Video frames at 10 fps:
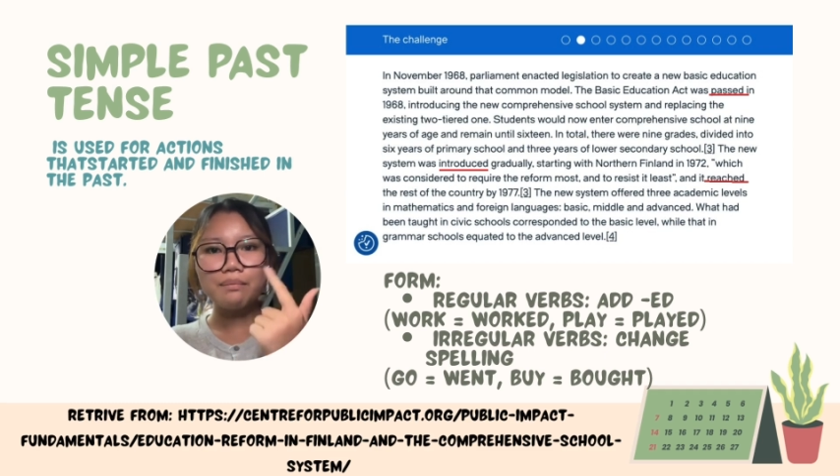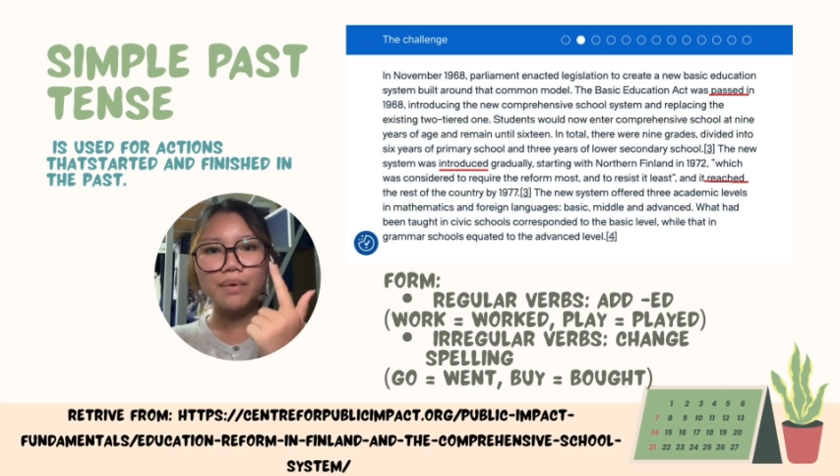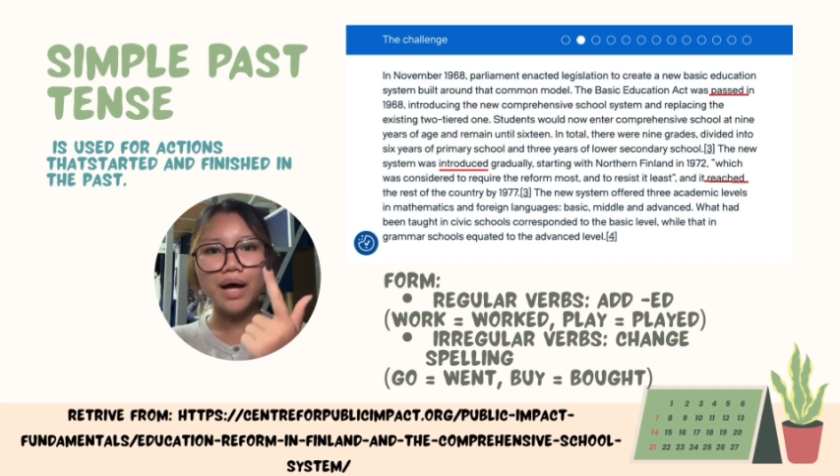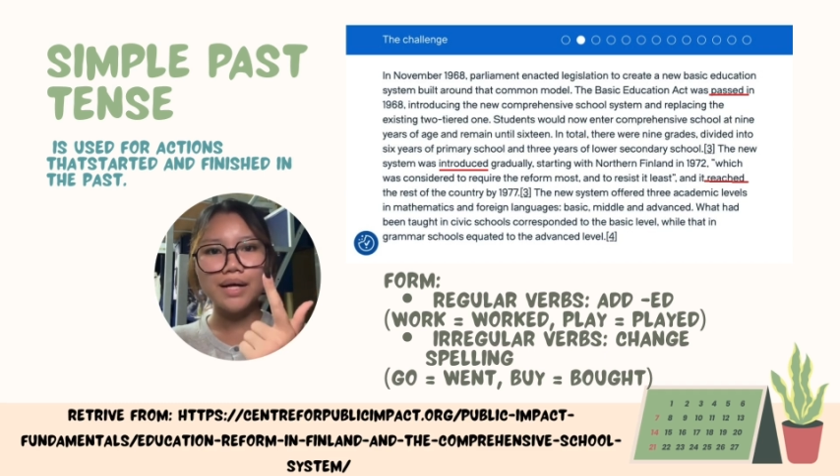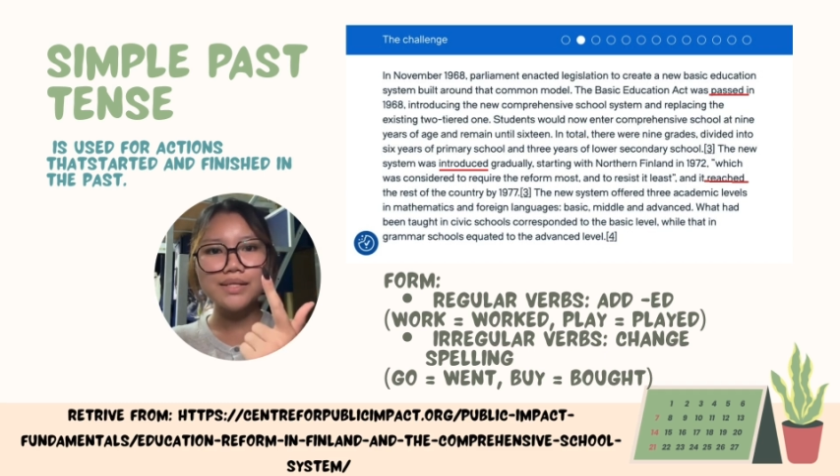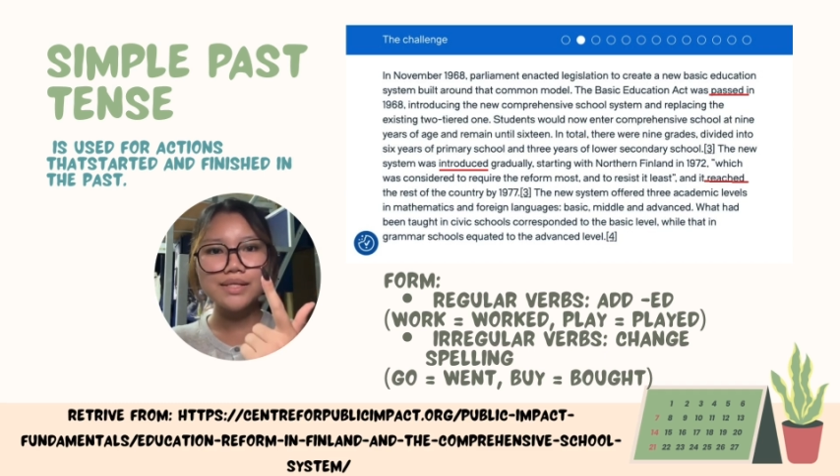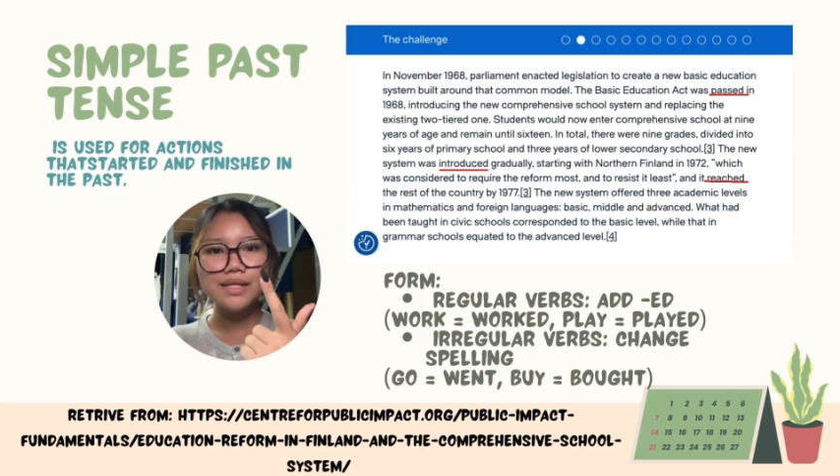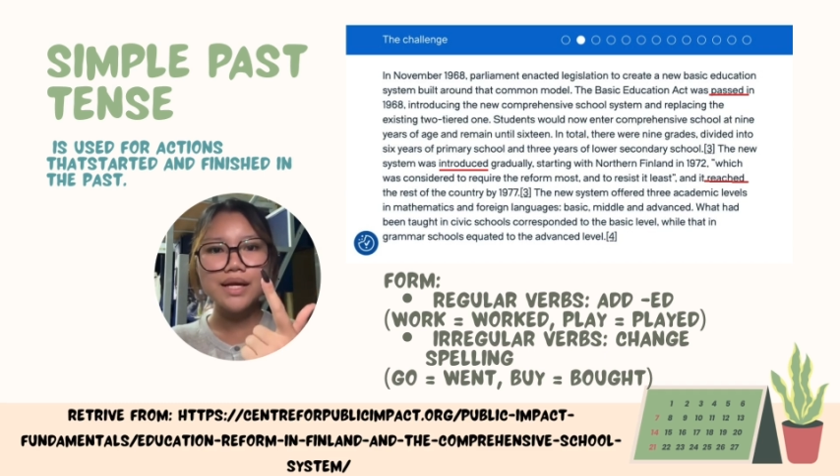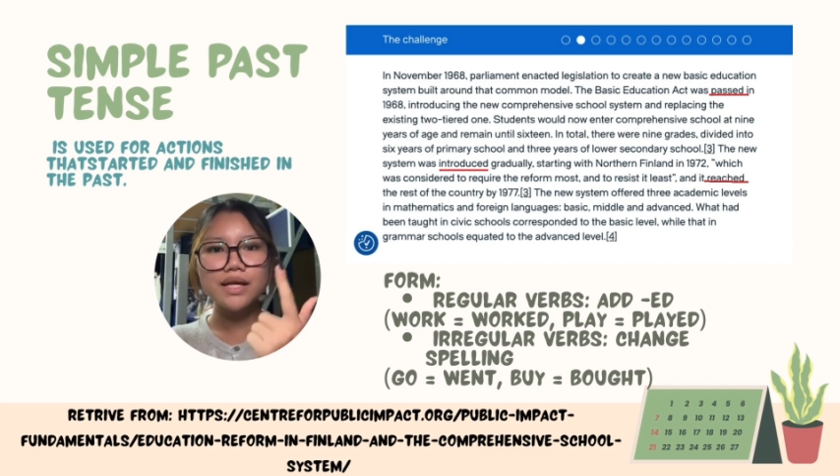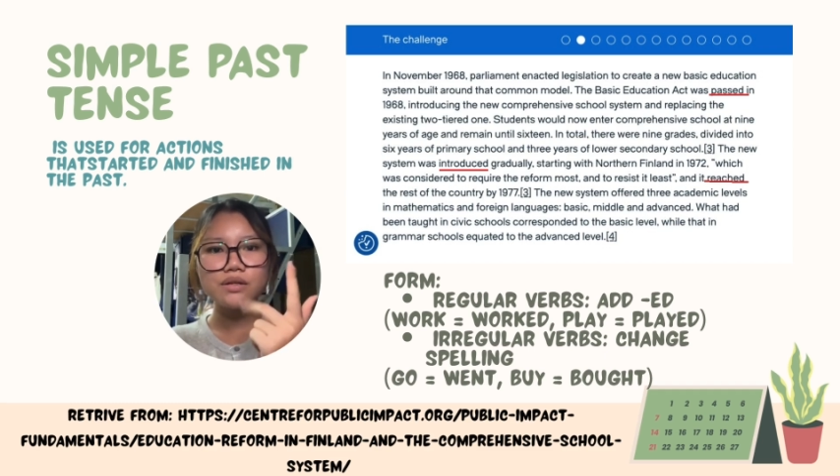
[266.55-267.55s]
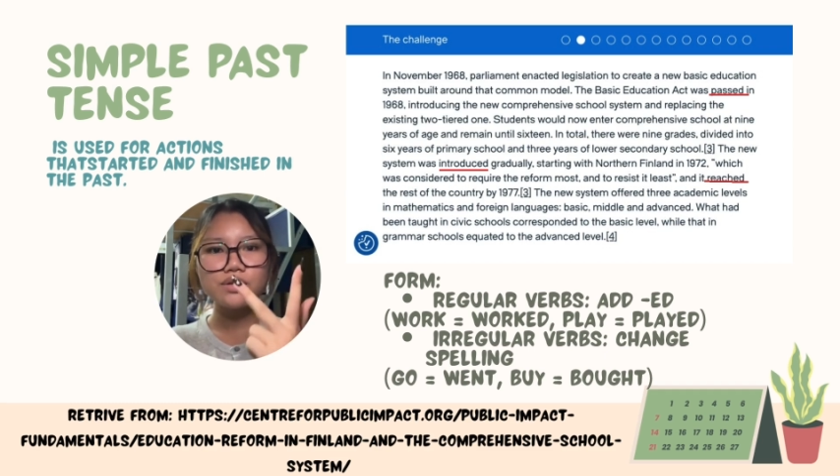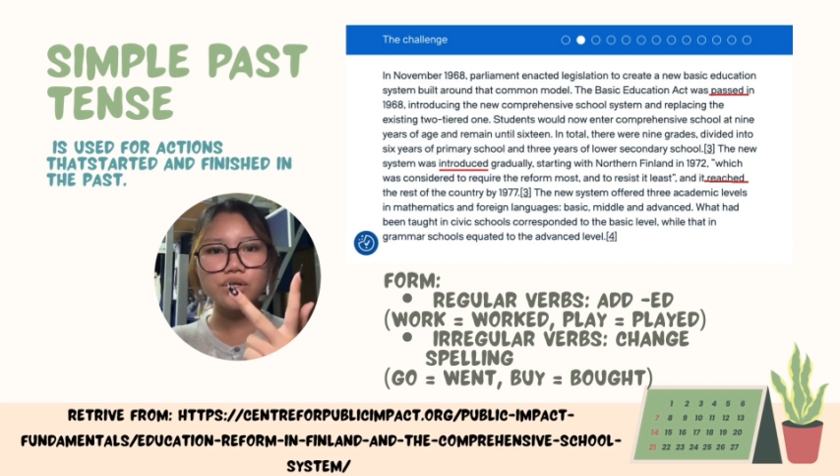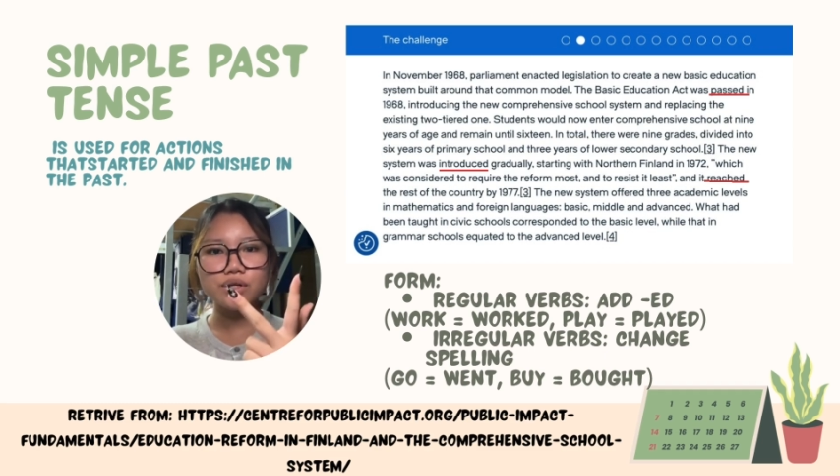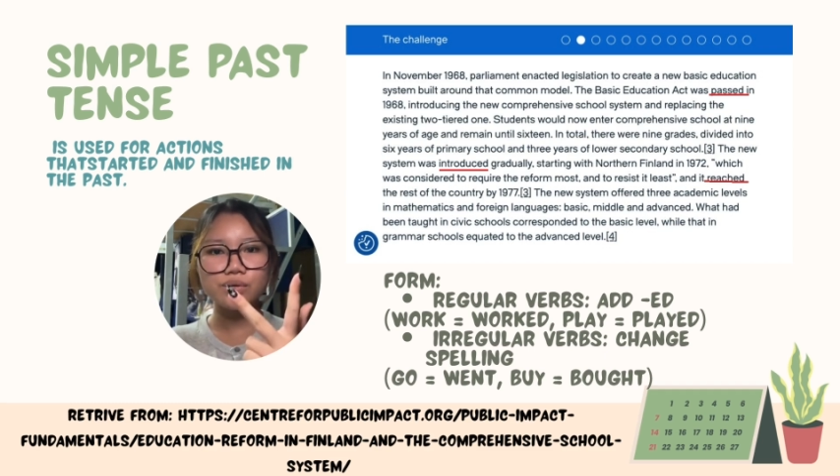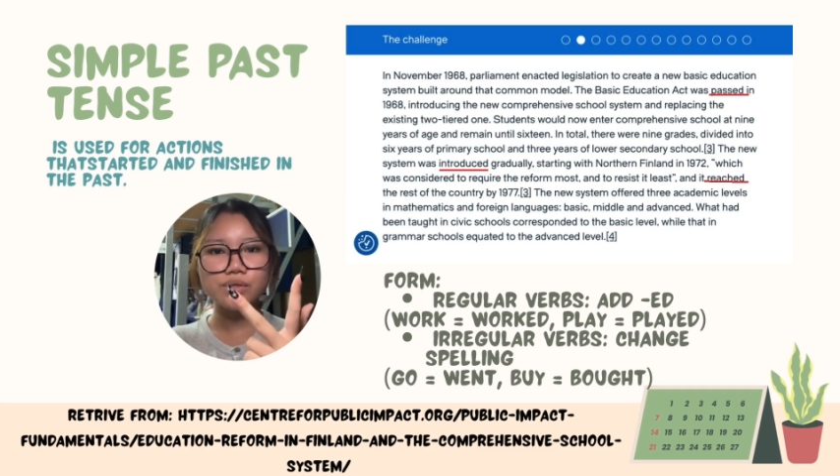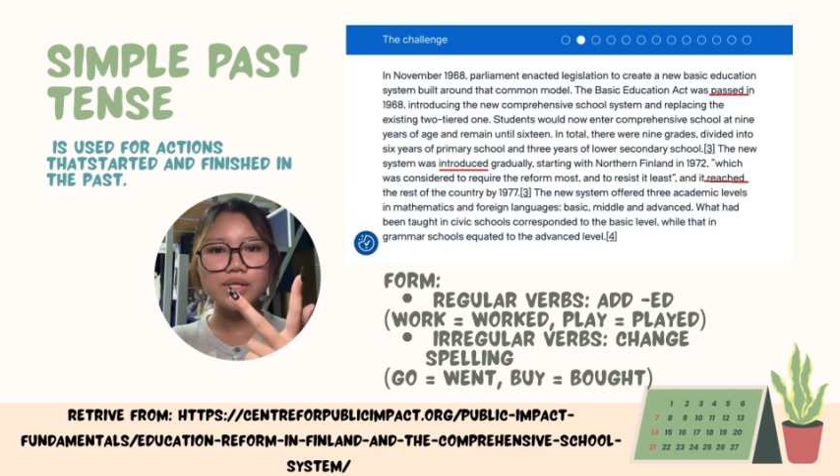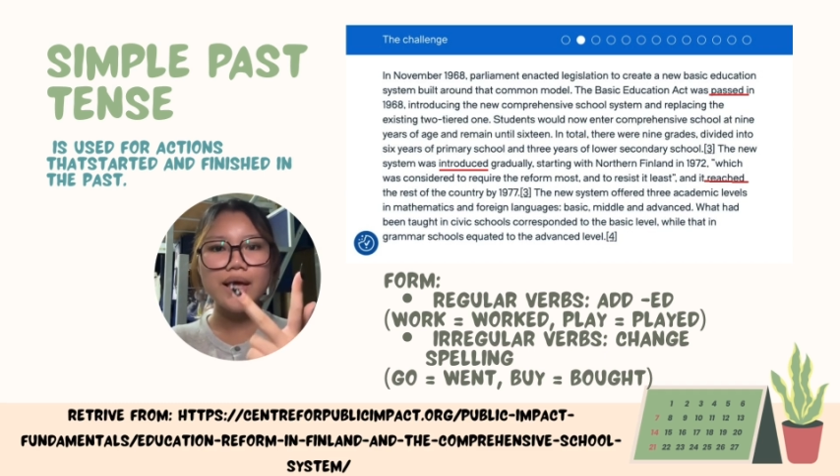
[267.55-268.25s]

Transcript: passed, introduced,